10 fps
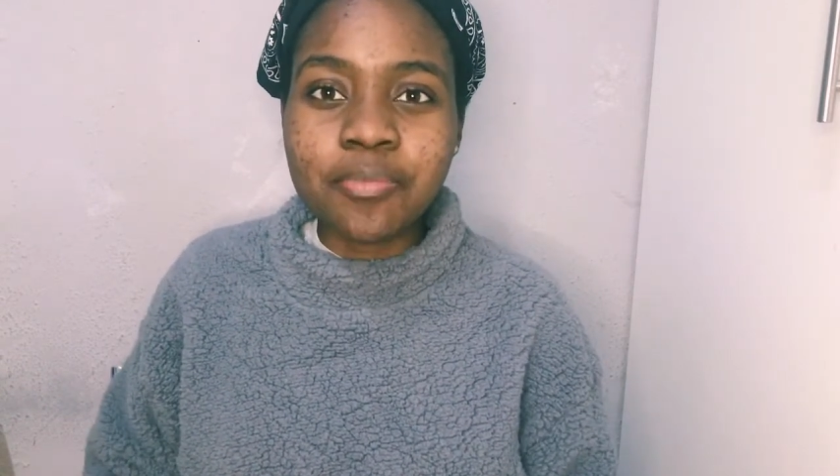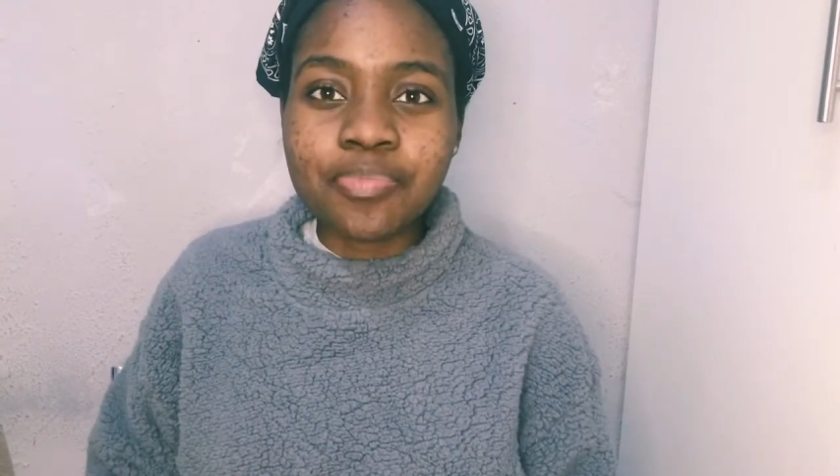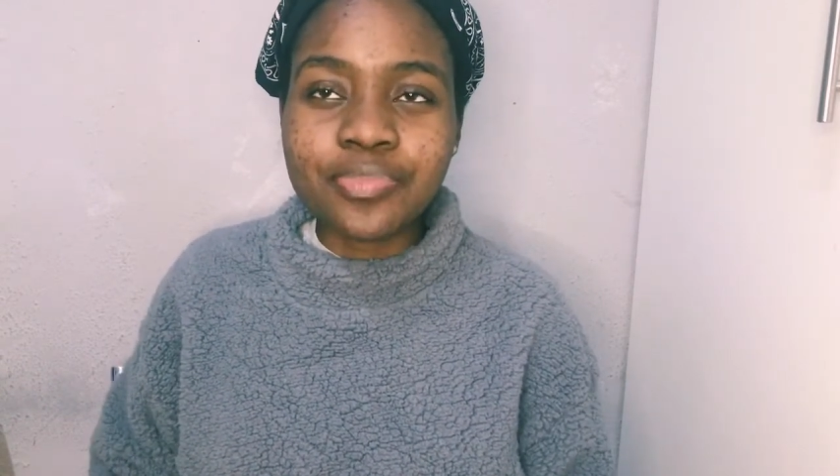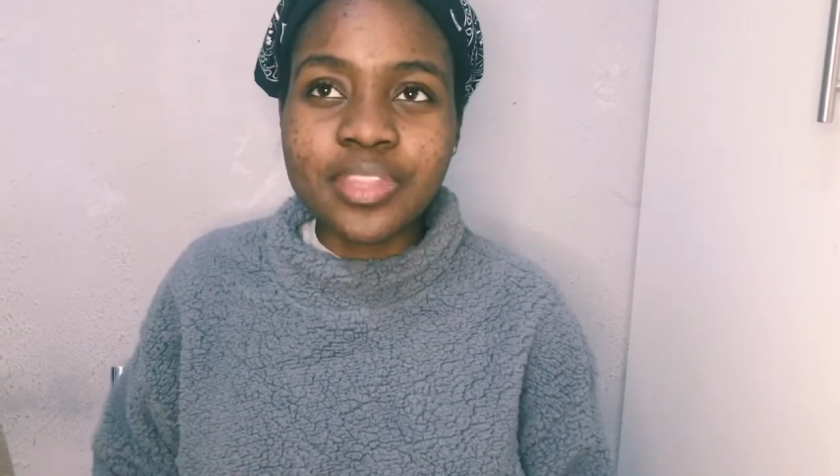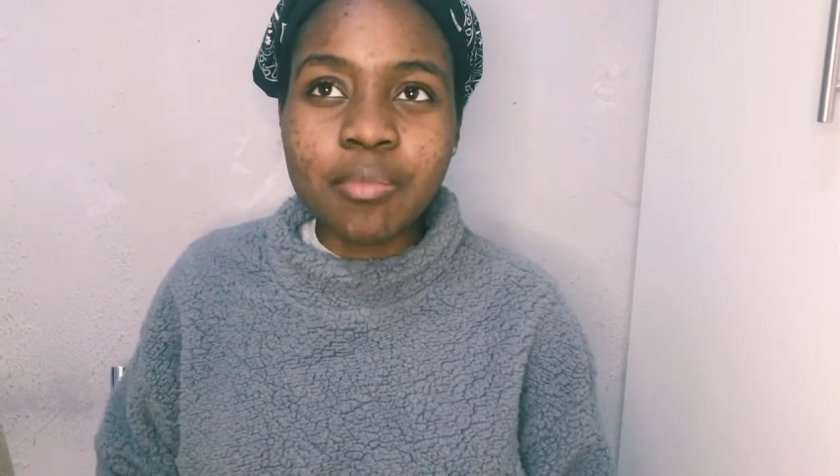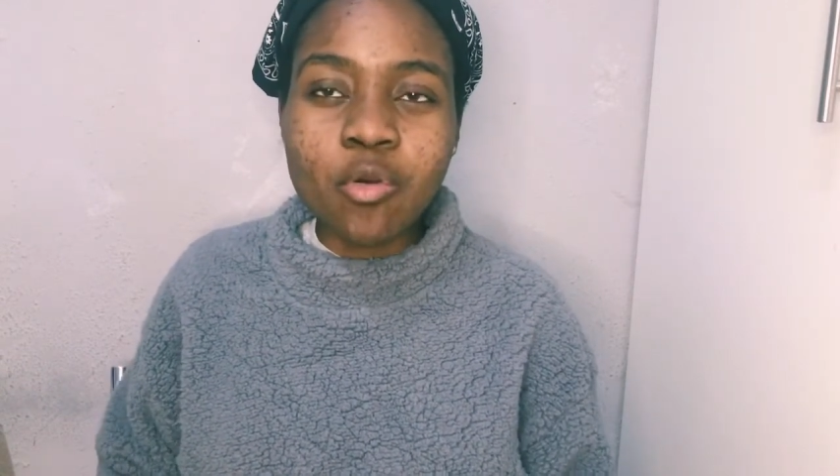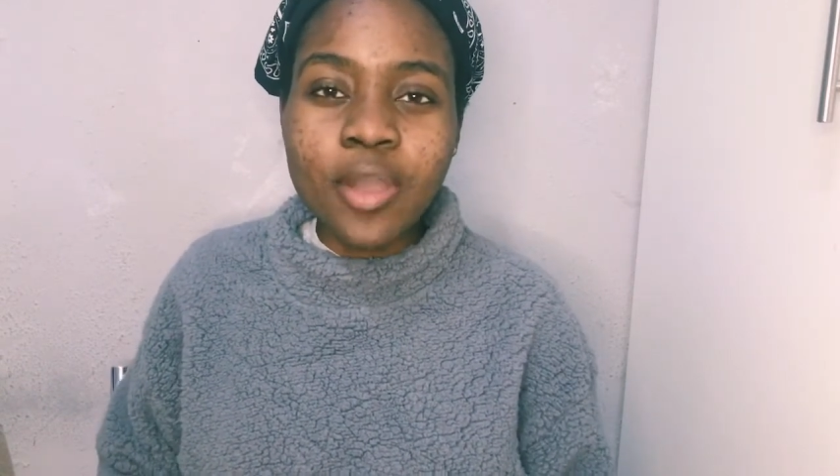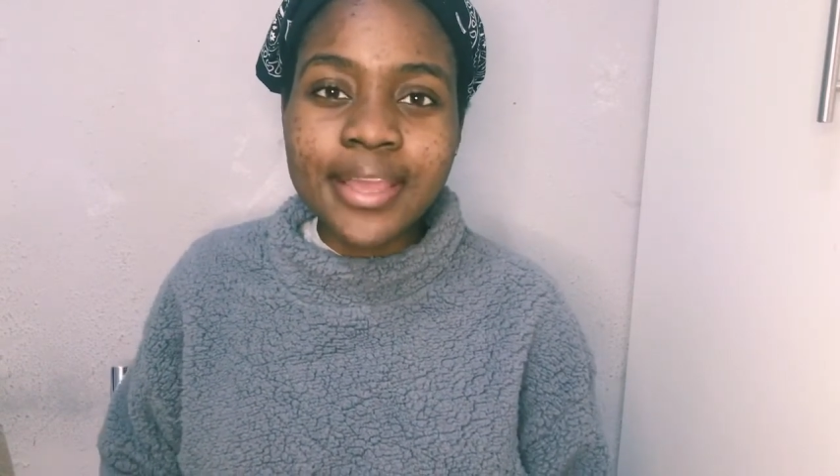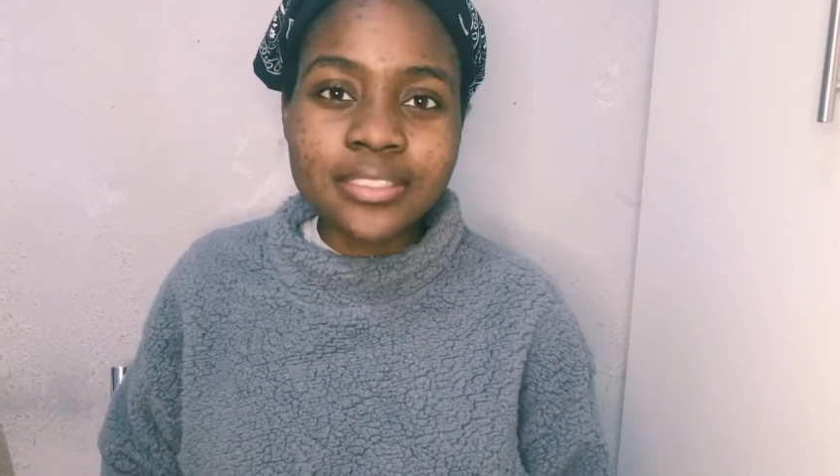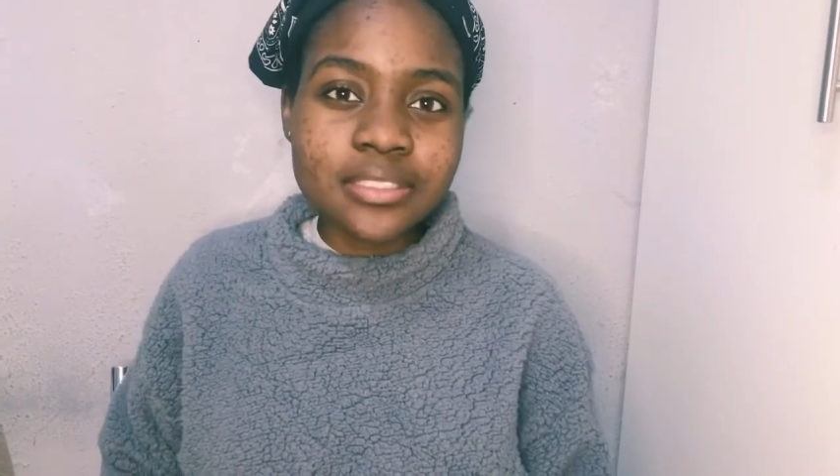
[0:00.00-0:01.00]
Number
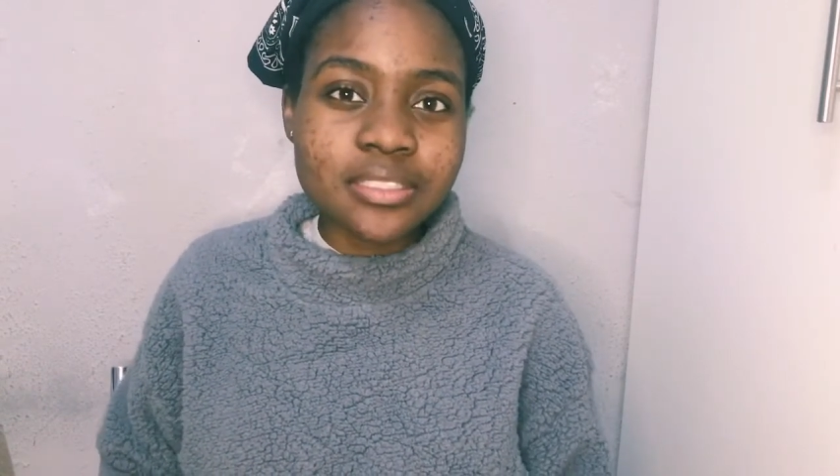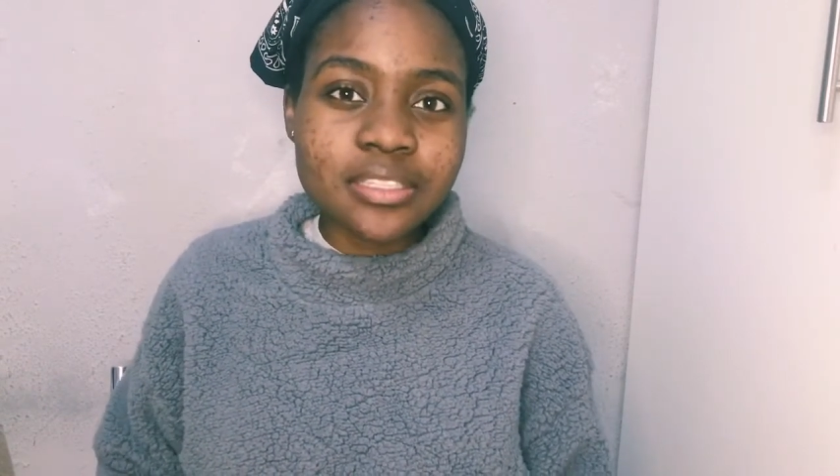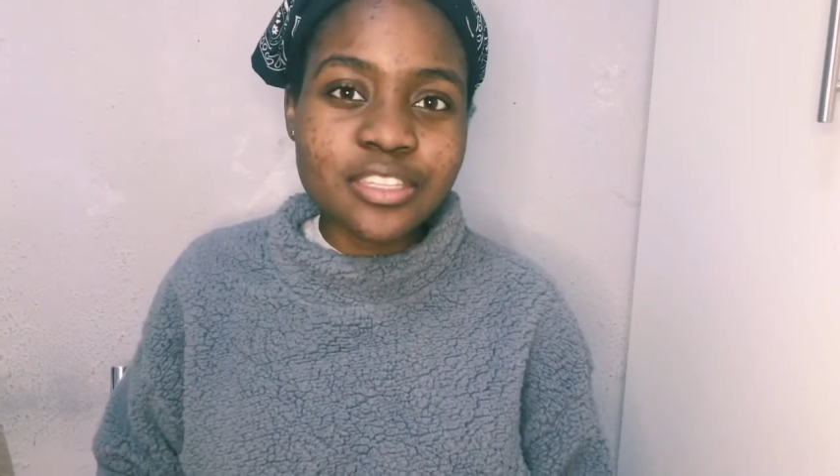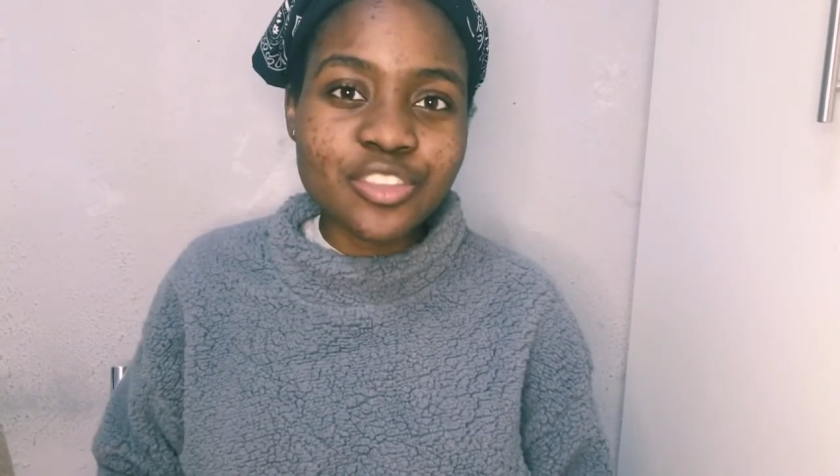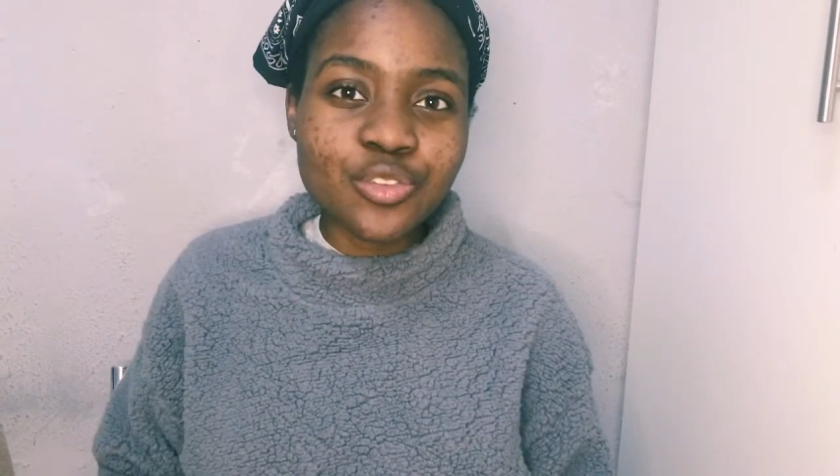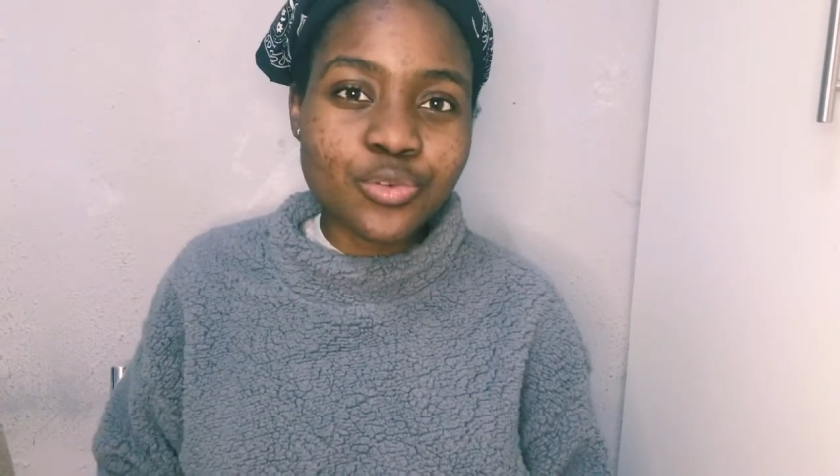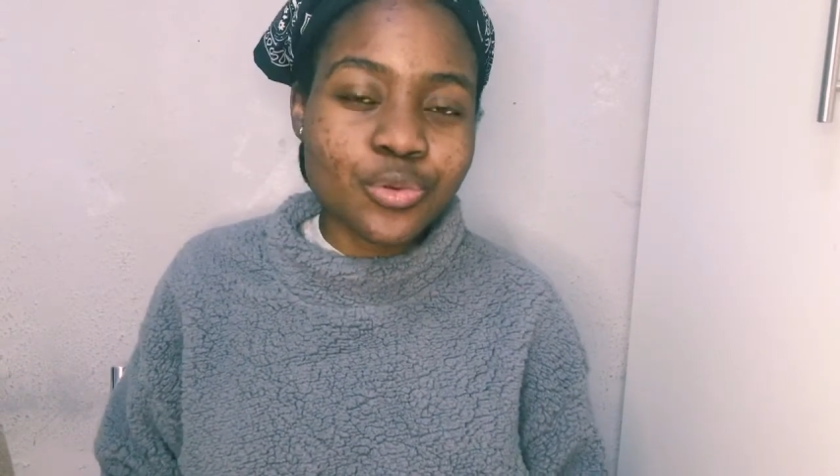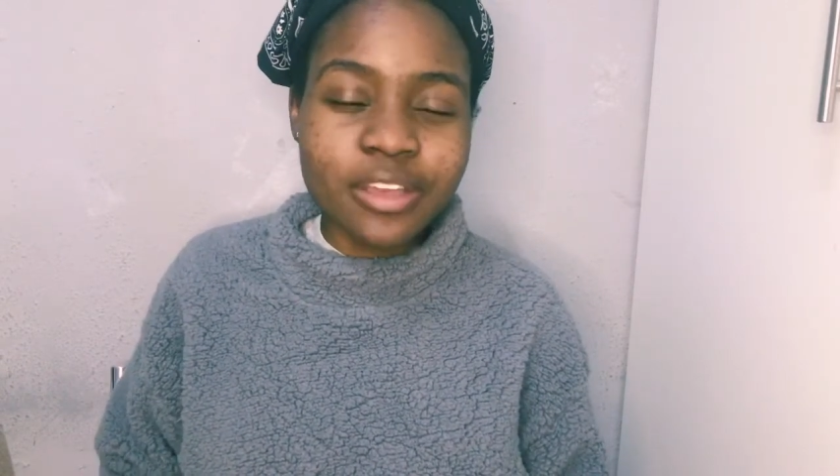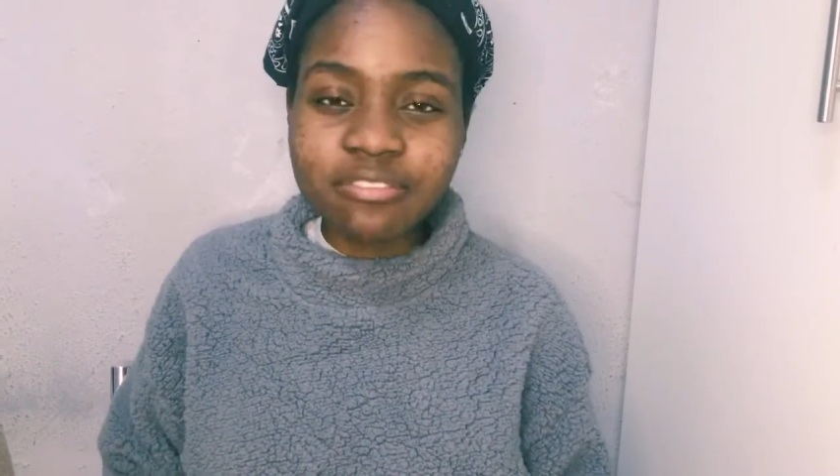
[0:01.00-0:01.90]
one, you have